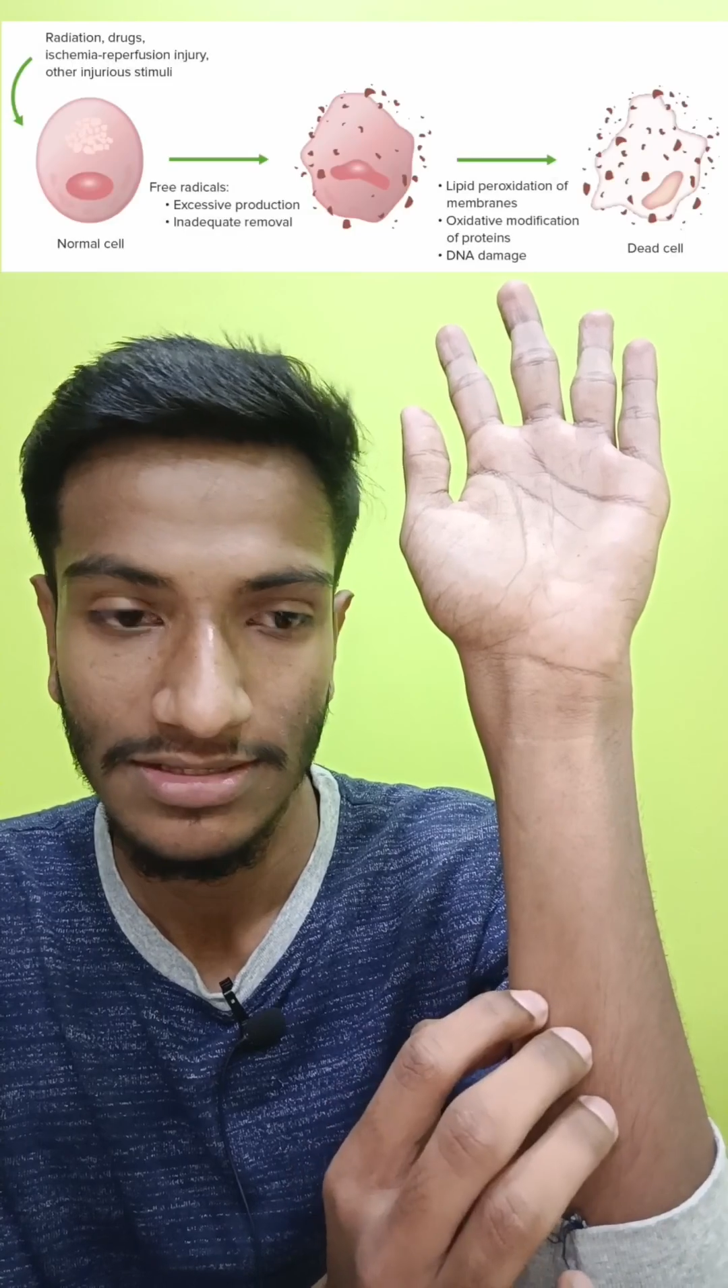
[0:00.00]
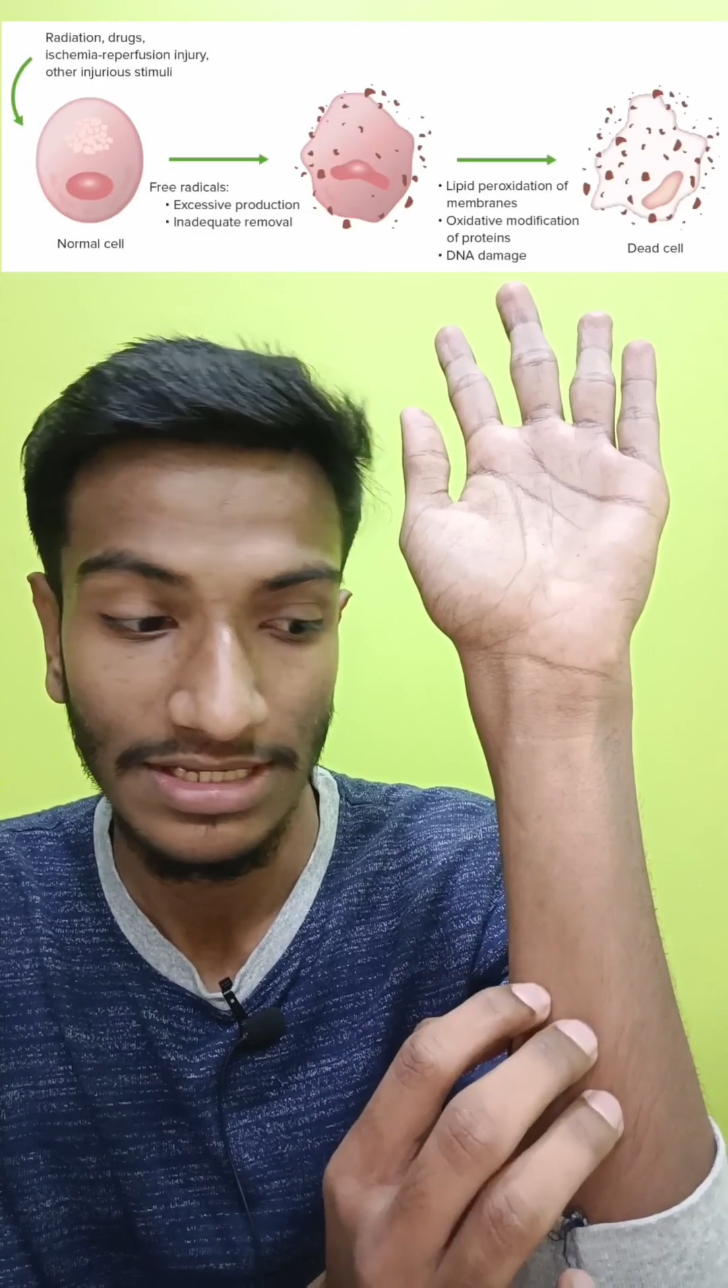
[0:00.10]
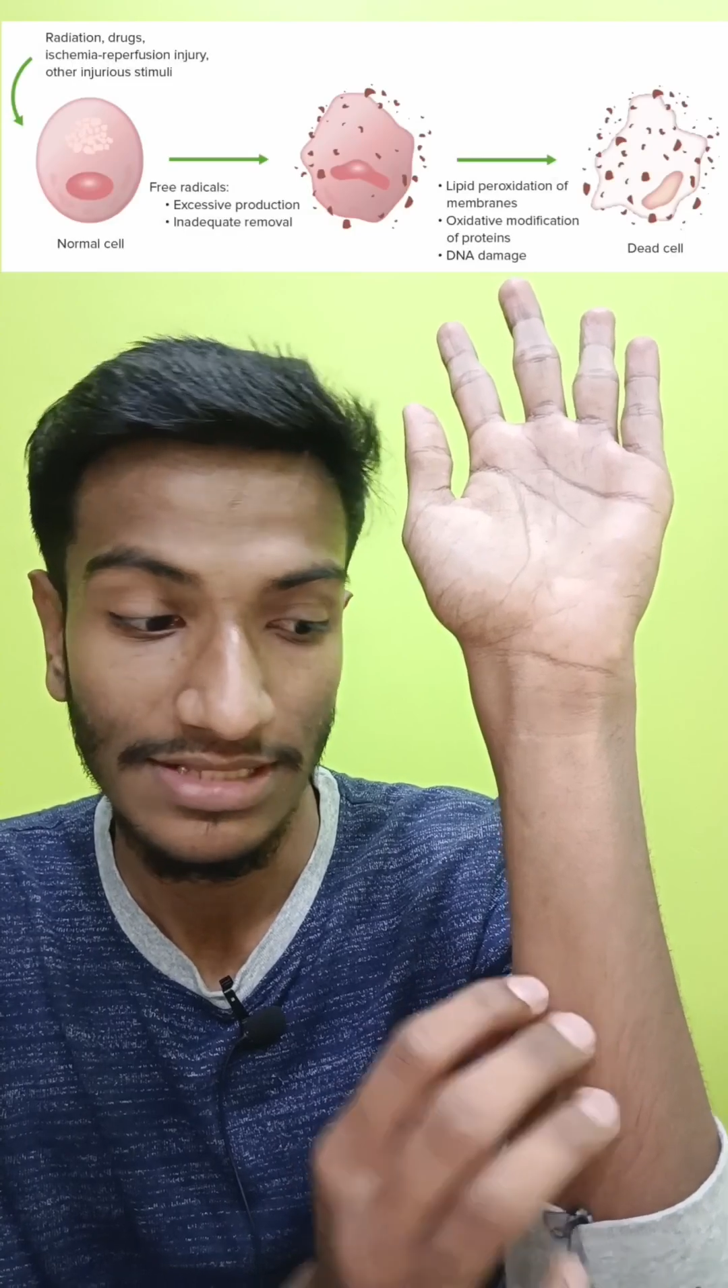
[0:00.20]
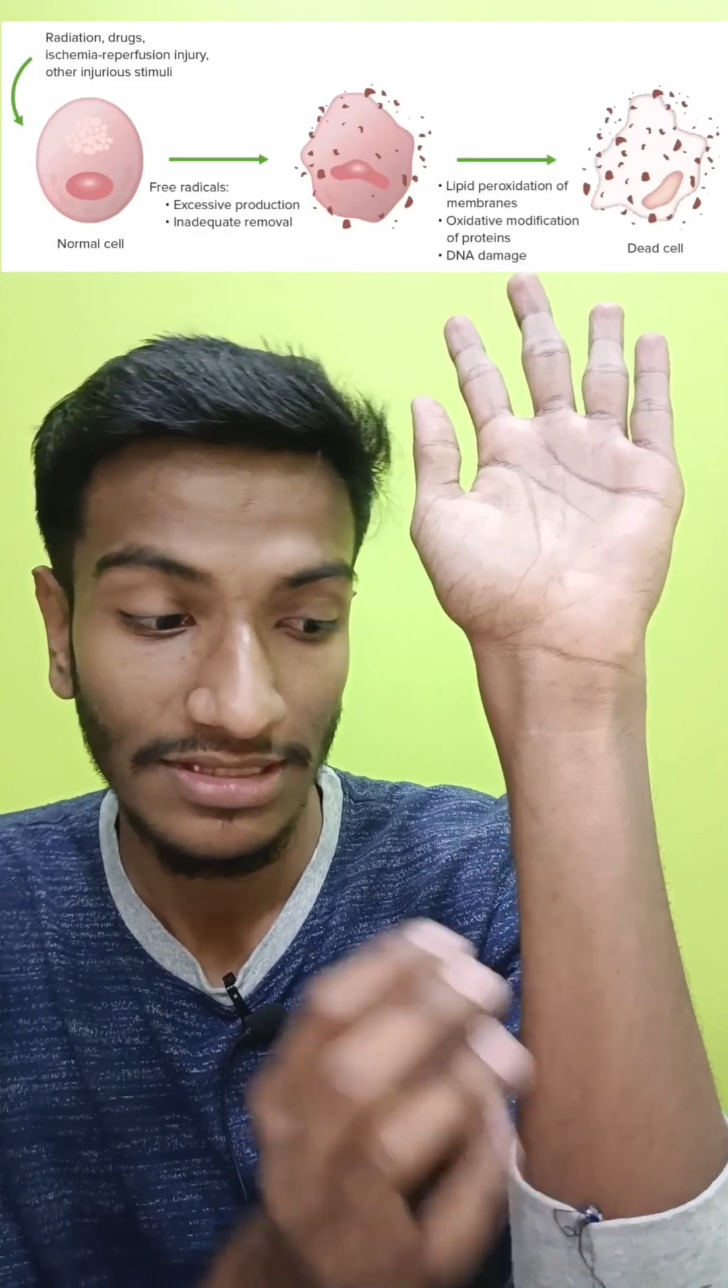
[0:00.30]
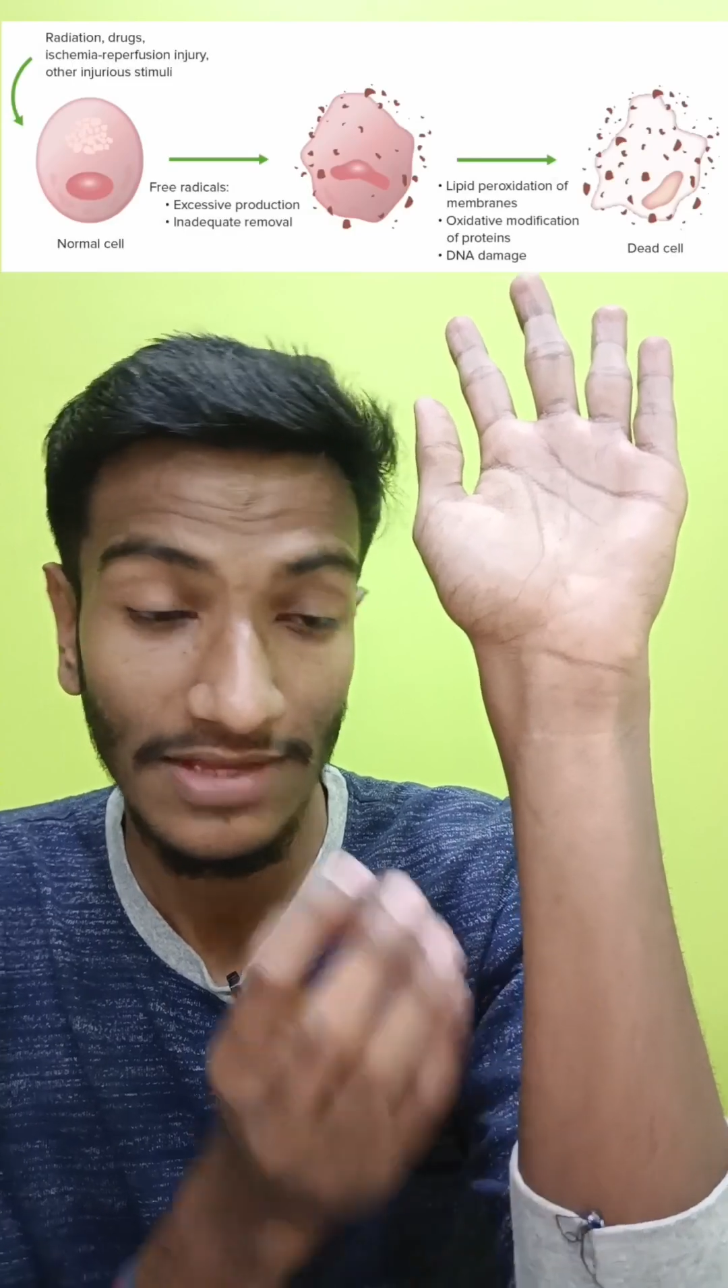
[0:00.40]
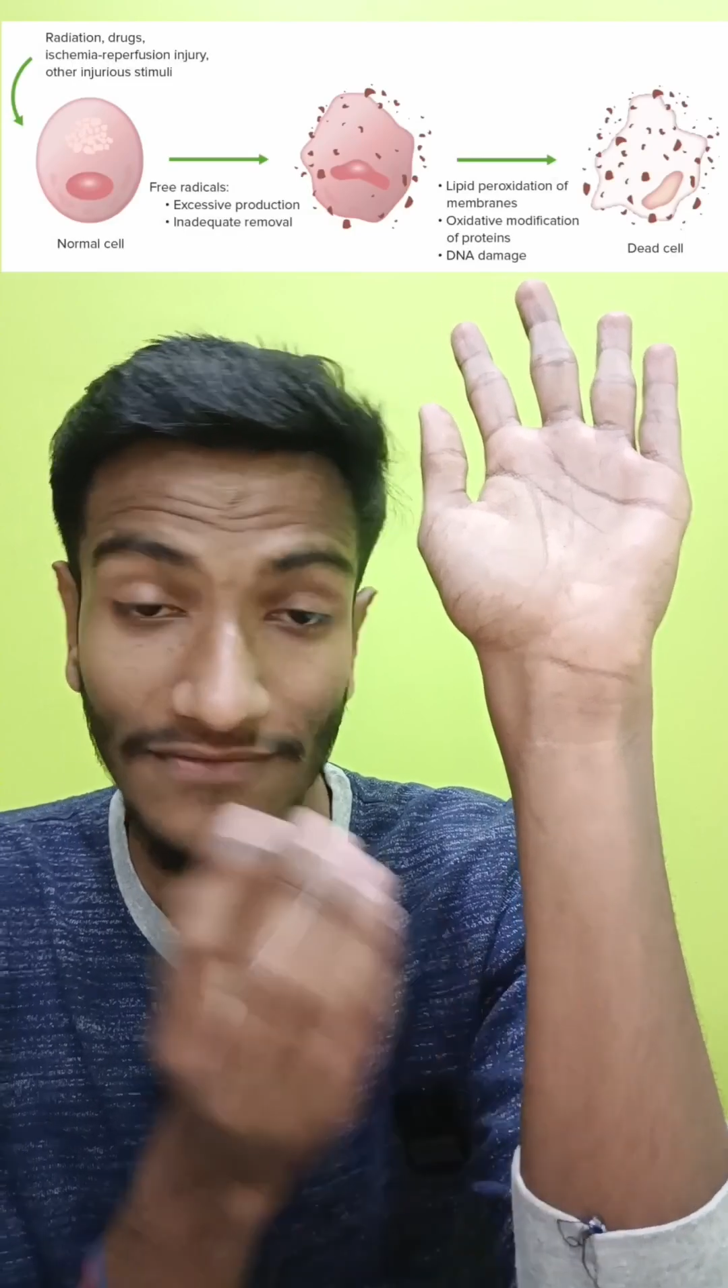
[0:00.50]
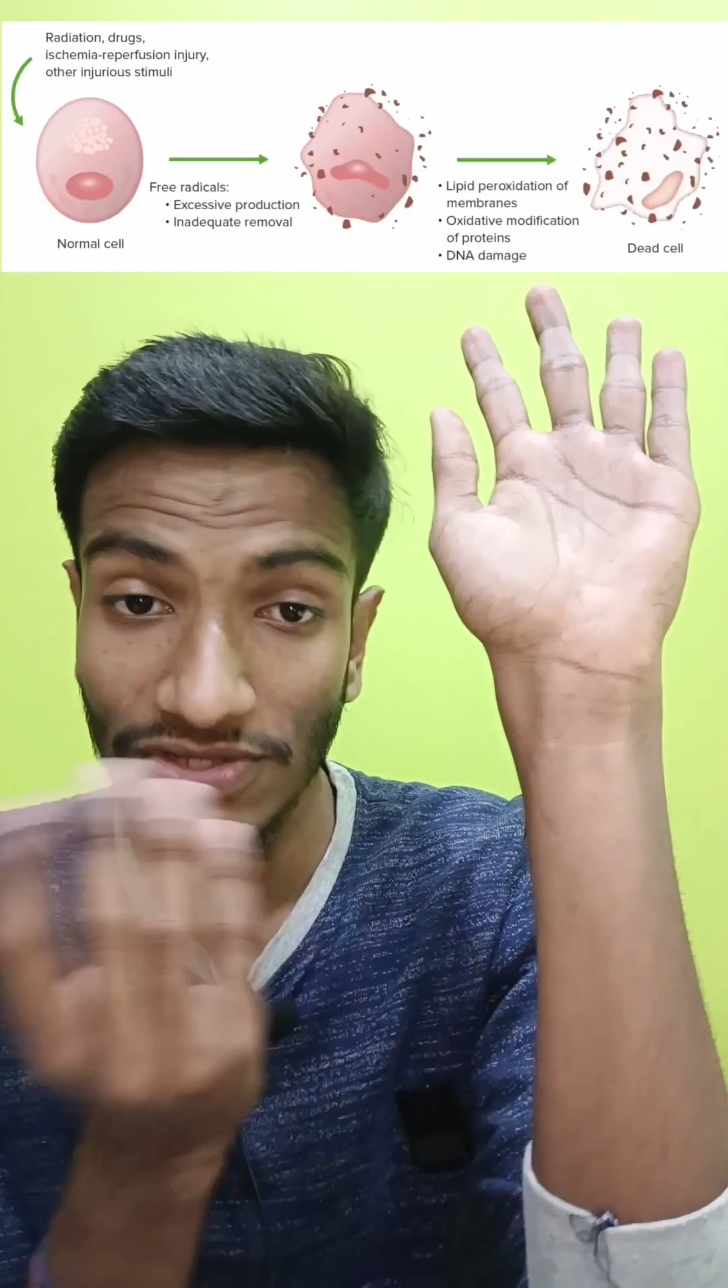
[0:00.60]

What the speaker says: the cells